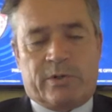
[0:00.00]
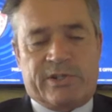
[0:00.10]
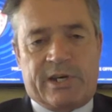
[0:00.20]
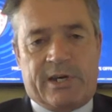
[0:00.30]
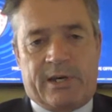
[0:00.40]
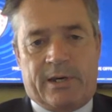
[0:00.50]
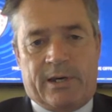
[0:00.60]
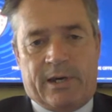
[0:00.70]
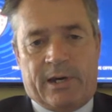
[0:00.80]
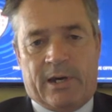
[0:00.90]
talked
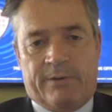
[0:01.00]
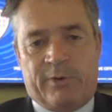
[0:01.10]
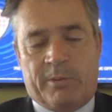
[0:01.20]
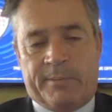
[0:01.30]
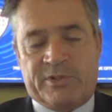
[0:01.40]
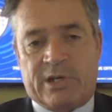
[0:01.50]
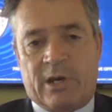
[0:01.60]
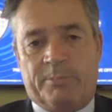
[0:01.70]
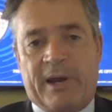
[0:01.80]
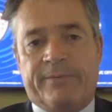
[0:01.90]
a few moments
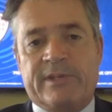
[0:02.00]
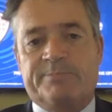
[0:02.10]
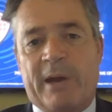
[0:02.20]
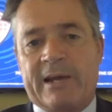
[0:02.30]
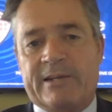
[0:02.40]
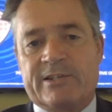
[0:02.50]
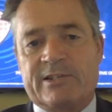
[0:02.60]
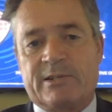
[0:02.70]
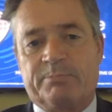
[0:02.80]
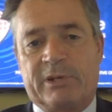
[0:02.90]
ago about this
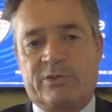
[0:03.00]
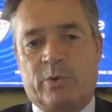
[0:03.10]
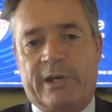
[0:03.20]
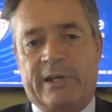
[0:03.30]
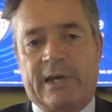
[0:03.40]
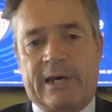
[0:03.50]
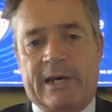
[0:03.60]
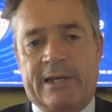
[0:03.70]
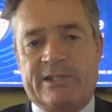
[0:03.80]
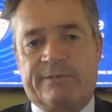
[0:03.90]
balance between
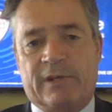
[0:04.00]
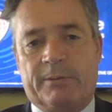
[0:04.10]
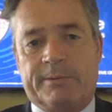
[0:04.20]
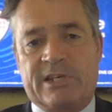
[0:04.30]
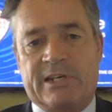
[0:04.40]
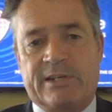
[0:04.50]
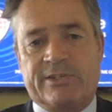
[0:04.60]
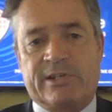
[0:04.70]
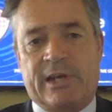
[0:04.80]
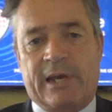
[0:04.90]
civil
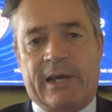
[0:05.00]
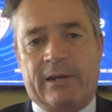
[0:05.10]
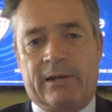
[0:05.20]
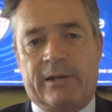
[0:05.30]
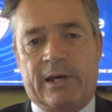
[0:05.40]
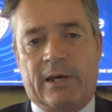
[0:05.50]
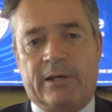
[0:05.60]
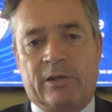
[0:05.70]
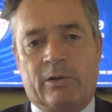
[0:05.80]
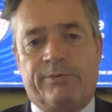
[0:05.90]
liberties and,
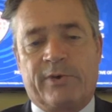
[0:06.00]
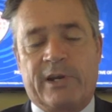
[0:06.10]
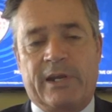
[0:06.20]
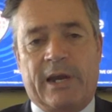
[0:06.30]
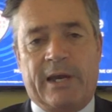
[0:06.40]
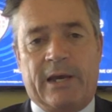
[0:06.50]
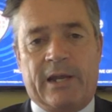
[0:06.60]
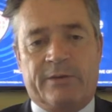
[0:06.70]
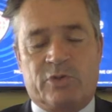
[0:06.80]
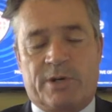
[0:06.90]
the free,
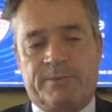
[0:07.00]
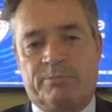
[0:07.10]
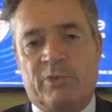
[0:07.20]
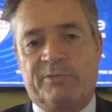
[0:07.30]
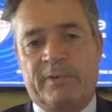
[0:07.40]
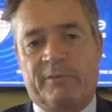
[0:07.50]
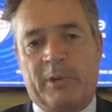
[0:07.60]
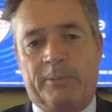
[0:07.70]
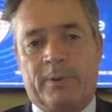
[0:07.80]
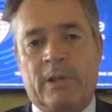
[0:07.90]
uninterrupted movement
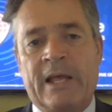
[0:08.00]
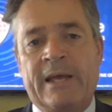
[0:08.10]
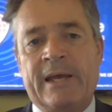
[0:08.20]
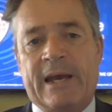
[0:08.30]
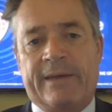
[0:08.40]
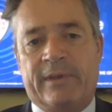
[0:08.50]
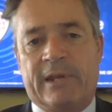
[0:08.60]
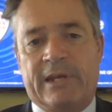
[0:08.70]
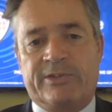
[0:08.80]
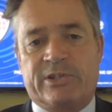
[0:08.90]
of people, and
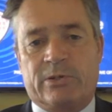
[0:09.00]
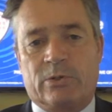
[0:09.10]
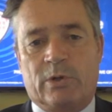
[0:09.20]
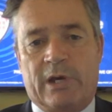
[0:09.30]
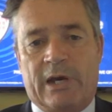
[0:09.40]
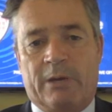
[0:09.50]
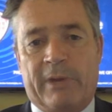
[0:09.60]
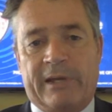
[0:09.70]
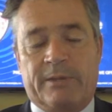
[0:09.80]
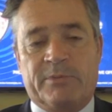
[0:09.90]
the need to
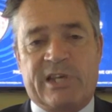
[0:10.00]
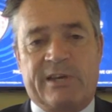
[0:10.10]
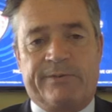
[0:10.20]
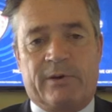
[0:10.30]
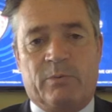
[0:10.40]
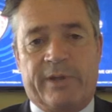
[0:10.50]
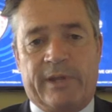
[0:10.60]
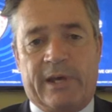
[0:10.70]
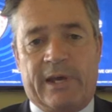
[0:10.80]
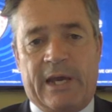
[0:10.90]
make them safer
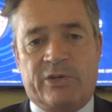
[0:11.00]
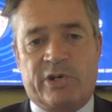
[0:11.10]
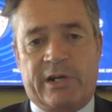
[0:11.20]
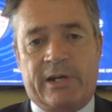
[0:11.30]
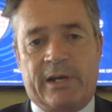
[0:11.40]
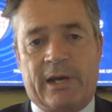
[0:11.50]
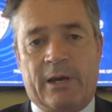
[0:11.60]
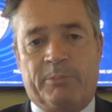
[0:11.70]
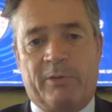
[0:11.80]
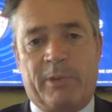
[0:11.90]
when they're entering
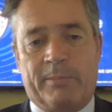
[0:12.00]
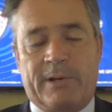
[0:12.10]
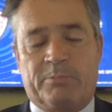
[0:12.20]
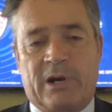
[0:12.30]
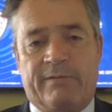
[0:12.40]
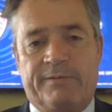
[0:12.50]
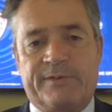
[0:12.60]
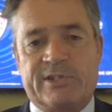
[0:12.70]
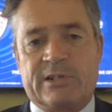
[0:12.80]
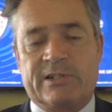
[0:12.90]
both public and private
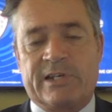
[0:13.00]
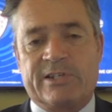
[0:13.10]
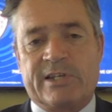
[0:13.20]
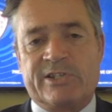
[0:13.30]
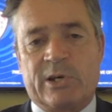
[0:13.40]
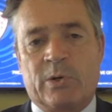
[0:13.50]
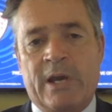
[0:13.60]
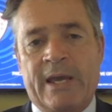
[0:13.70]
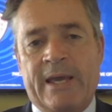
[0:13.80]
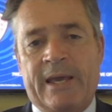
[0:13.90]
facilities. And
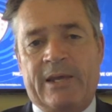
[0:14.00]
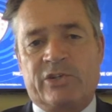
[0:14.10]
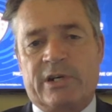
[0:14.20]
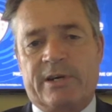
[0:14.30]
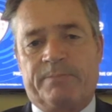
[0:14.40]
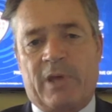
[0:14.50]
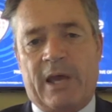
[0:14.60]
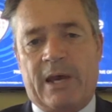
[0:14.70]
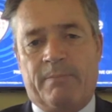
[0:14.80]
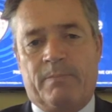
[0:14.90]
so in trying
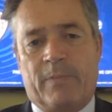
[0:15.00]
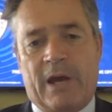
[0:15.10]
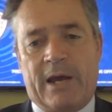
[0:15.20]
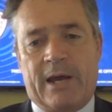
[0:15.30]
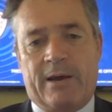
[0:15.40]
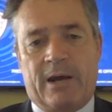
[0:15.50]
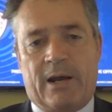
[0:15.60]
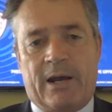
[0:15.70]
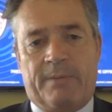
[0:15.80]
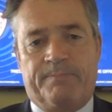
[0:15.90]

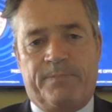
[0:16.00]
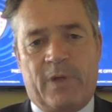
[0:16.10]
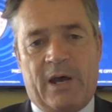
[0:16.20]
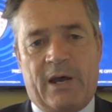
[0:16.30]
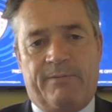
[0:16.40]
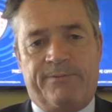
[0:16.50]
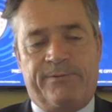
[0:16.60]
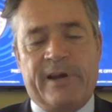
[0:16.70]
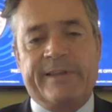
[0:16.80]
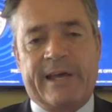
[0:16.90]
to
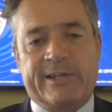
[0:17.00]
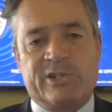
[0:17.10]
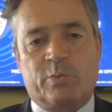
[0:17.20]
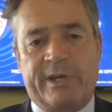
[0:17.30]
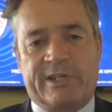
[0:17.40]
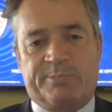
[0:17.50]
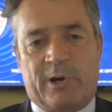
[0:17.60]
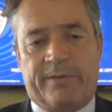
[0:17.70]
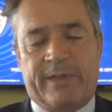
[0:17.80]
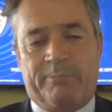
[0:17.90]
find that sweet
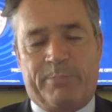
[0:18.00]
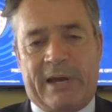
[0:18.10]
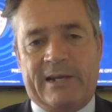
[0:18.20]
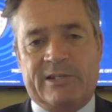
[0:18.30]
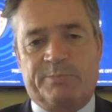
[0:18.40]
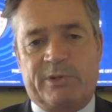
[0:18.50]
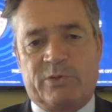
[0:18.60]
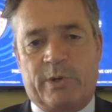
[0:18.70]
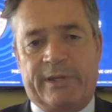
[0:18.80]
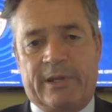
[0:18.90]
spot, that balance
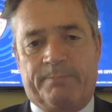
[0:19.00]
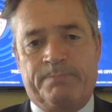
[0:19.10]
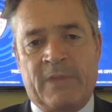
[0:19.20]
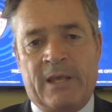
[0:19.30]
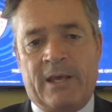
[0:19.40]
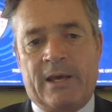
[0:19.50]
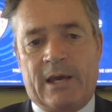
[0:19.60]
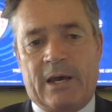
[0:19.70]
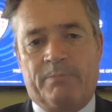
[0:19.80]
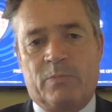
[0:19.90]
between them,
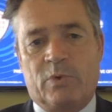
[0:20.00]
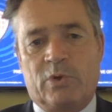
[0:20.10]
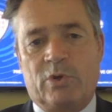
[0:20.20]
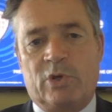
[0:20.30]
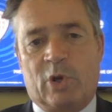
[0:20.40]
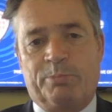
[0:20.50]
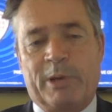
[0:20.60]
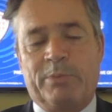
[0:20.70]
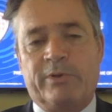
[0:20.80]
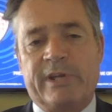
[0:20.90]

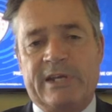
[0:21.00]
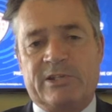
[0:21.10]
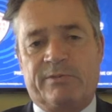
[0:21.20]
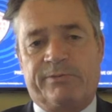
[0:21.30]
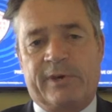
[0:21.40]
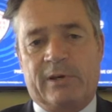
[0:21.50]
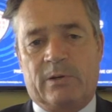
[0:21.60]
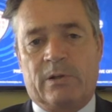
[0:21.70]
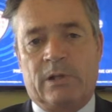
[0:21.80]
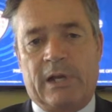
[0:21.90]
people need to
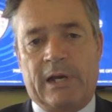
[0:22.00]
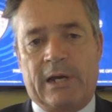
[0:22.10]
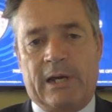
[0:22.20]
feel,